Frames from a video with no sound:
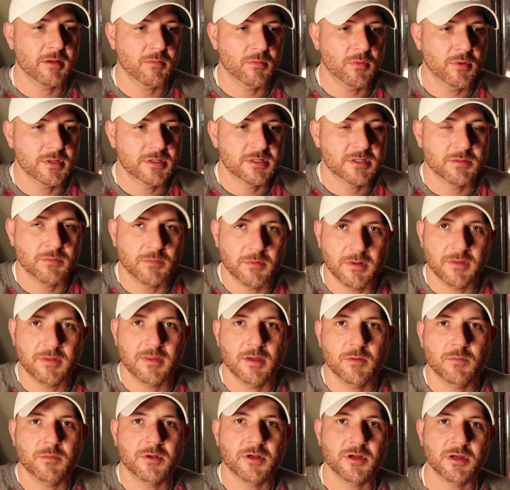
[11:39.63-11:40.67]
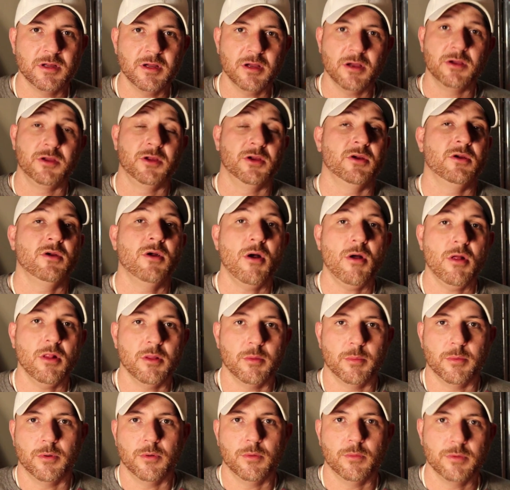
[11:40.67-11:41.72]
what's the one thing when you're young? You're
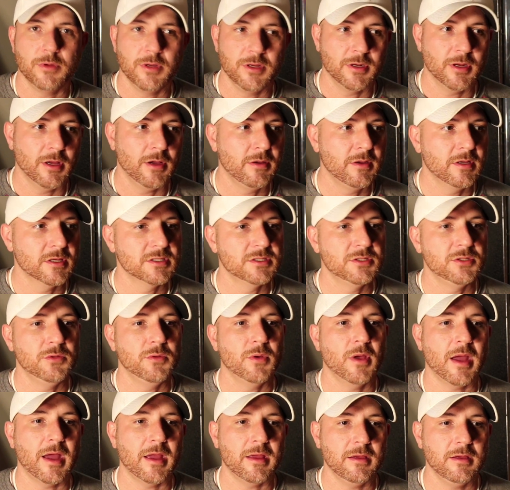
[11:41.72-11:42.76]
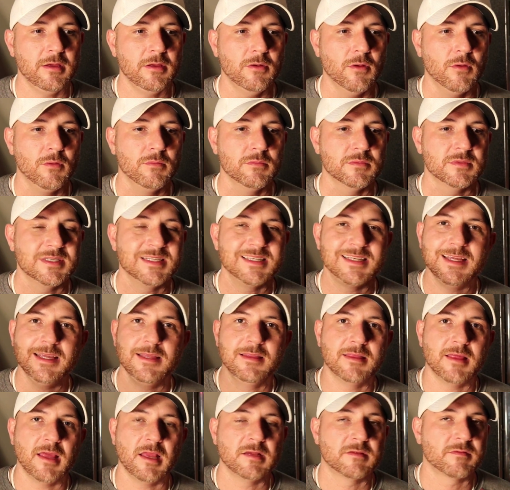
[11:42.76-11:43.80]
gullible, you know, because you have you don't see
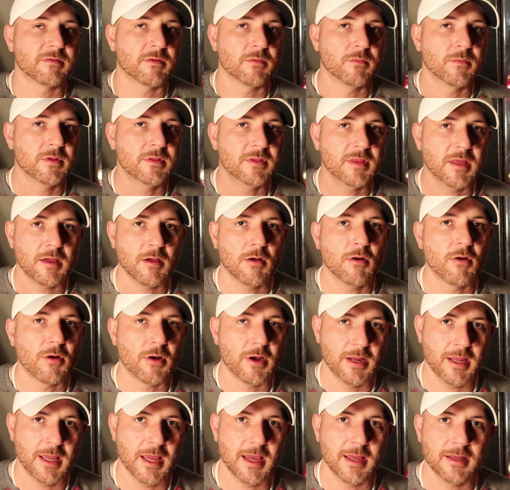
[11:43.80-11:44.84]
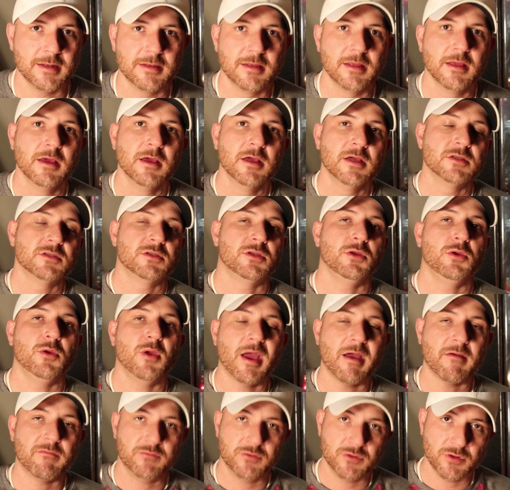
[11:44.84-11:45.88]
things for what they are yet. So you
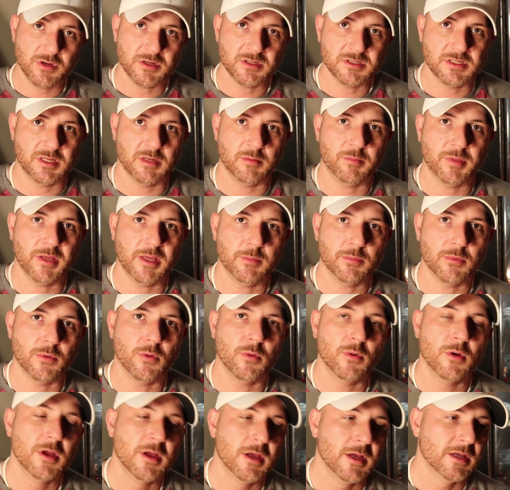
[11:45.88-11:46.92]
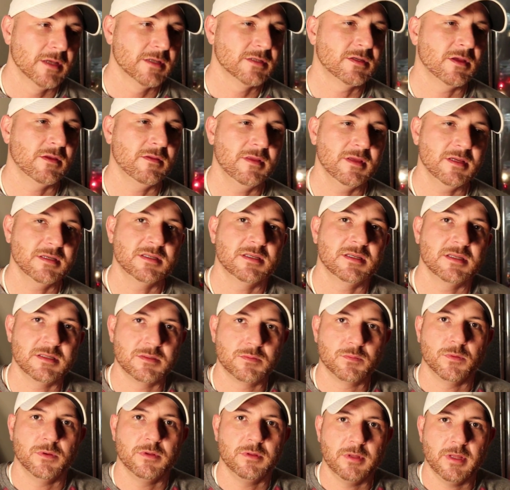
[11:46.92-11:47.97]
have trust in people. So this
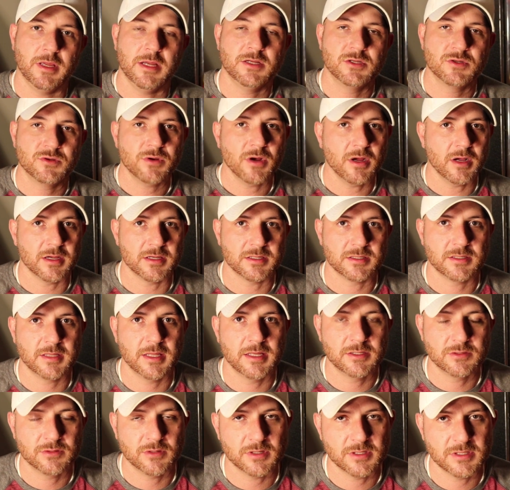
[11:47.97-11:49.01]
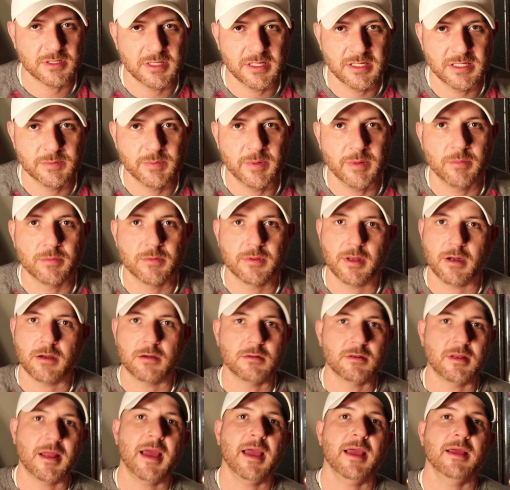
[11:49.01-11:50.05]
is what they trust. They trust these people that
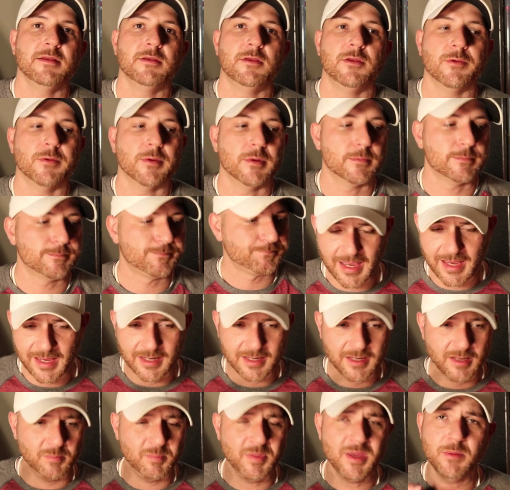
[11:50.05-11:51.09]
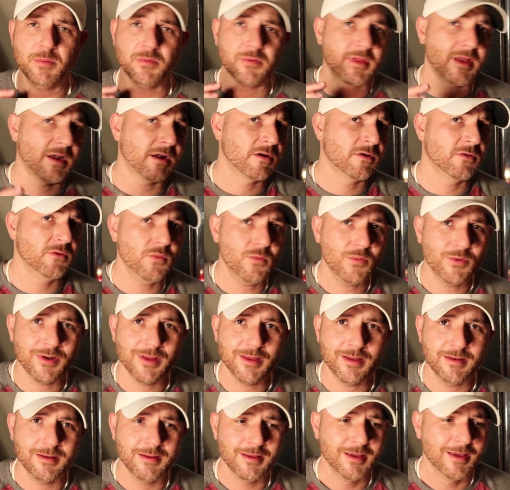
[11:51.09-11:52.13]
are lying to them, and the people that are doing
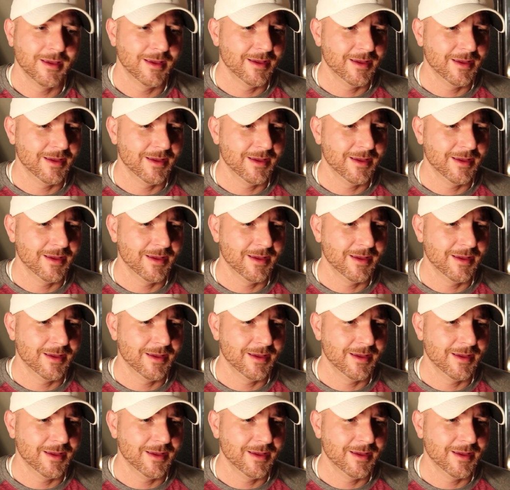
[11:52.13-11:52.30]
it